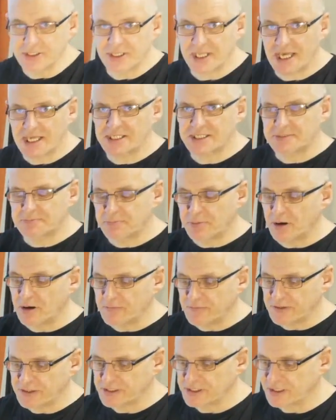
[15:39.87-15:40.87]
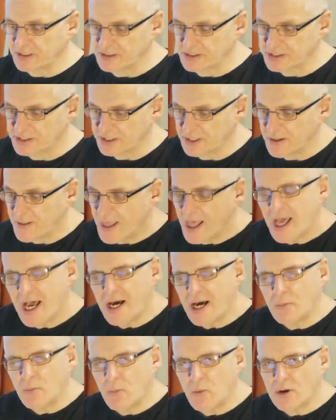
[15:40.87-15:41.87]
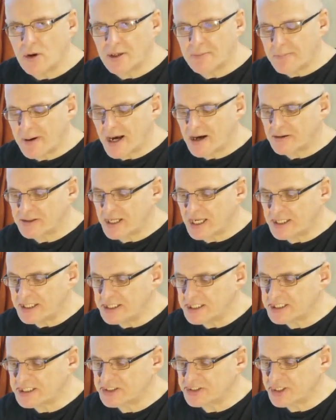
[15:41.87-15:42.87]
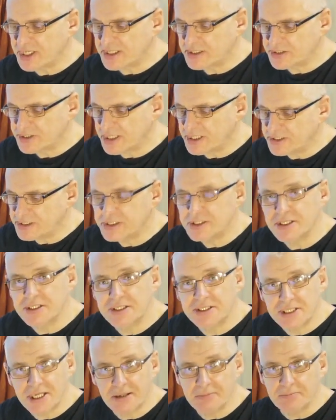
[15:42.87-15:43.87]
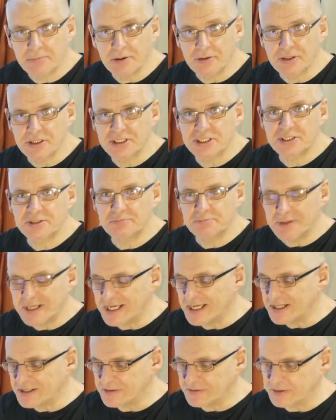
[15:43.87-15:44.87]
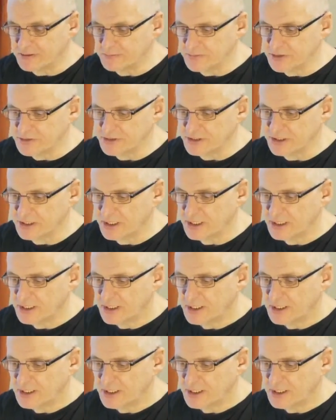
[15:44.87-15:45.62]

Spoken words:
That's perfect answer. And what about any changes in tempo, the speed of the music?